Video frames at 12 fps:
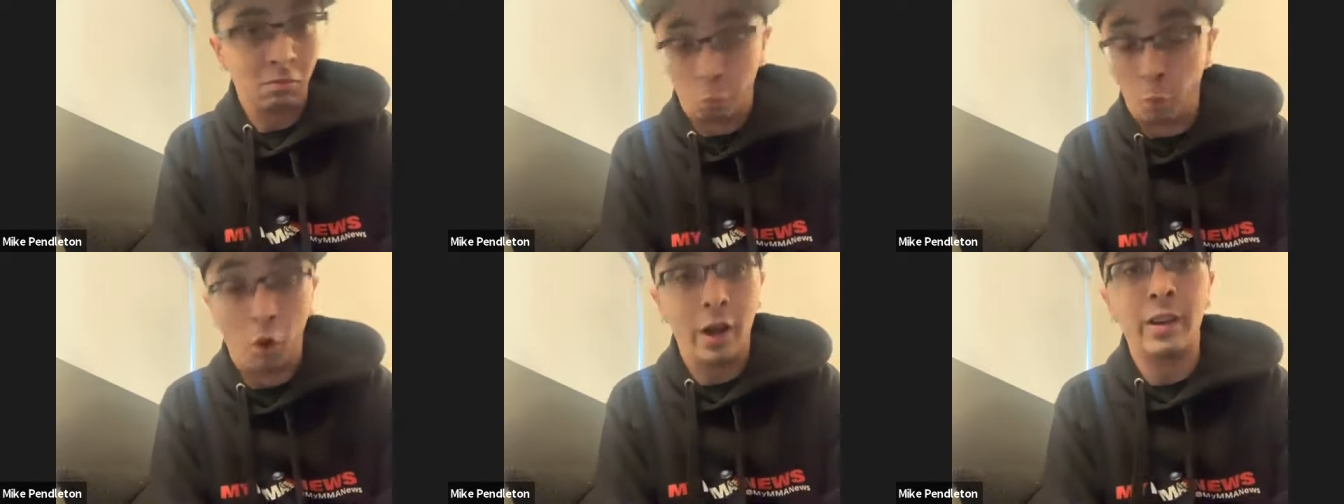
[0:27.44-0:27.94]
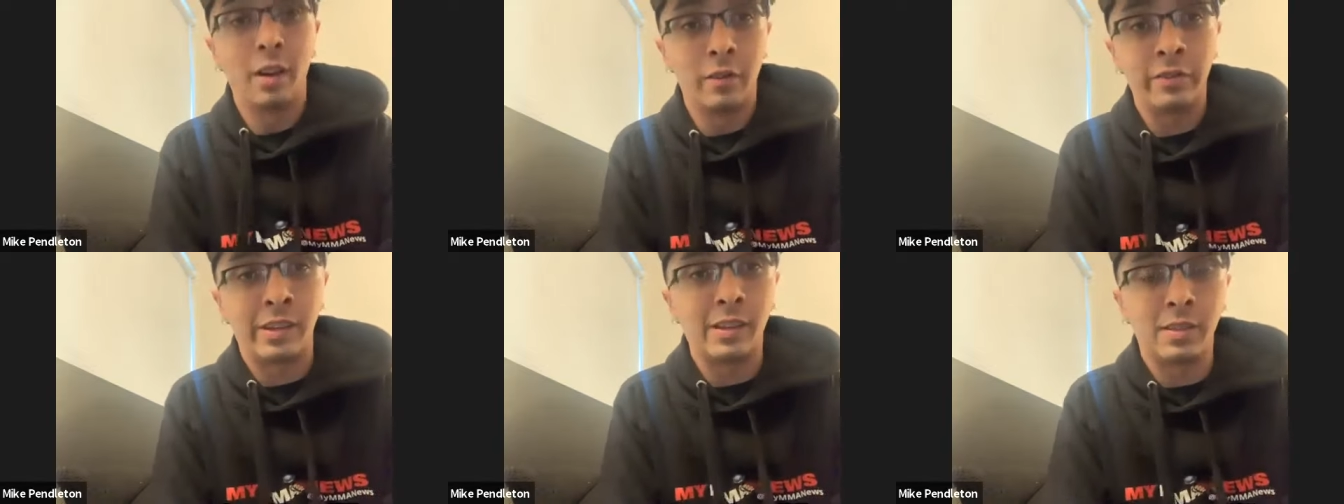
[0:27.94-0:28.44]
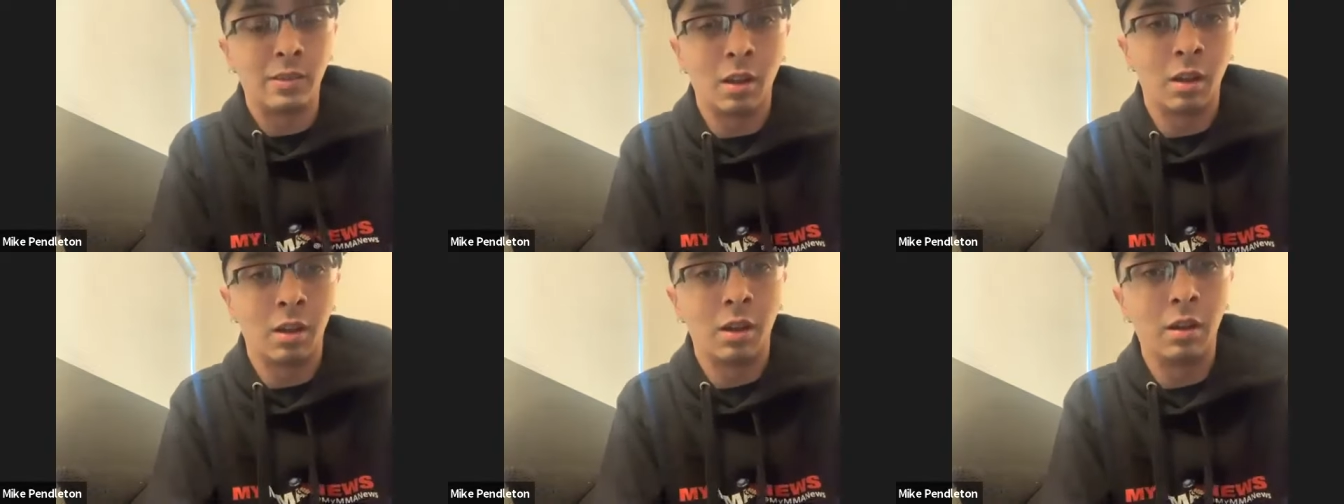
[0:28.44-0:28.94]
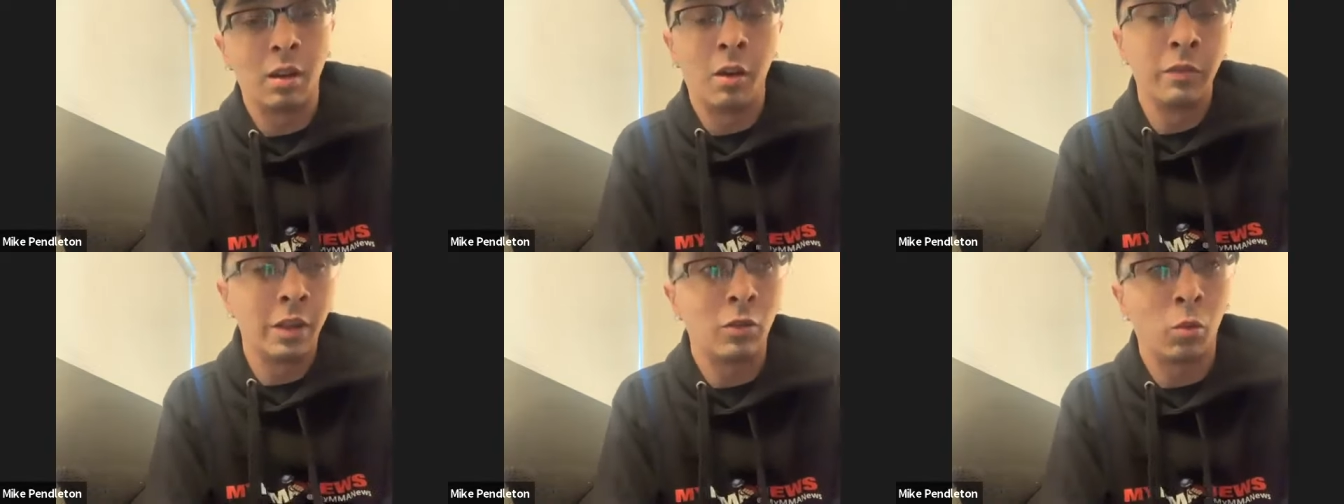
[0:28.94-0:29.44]
one of season
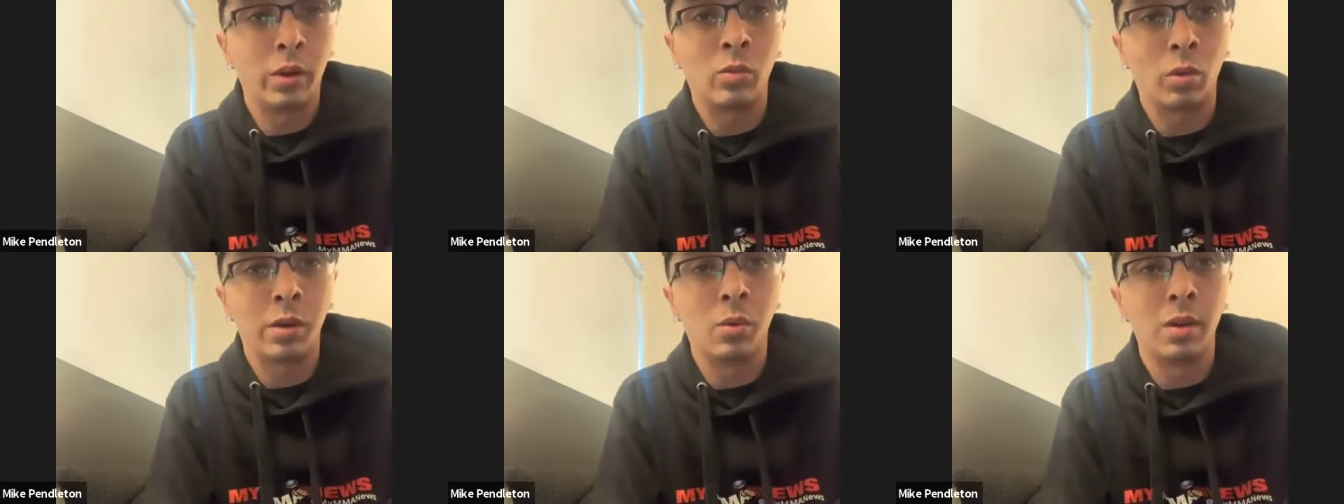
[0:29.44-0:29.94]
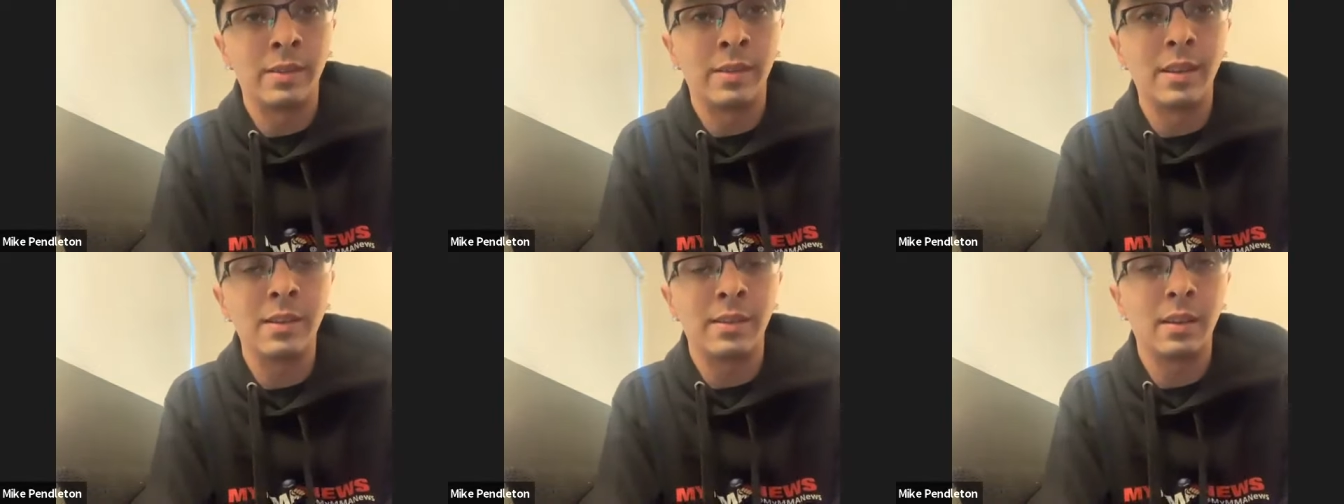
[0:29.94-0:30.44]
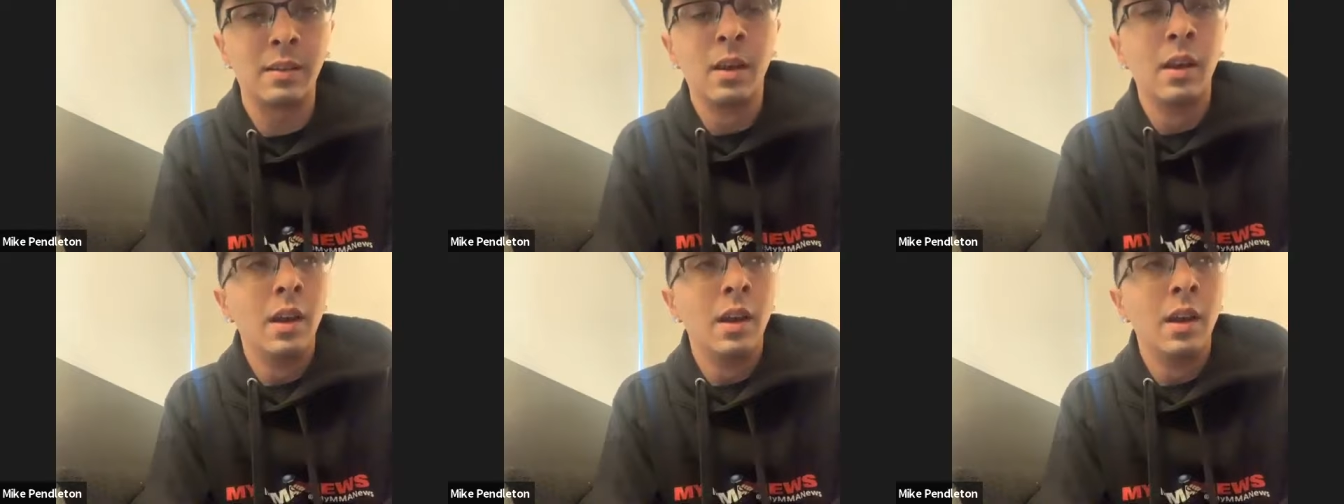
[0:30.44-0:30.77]
of their 2021 season.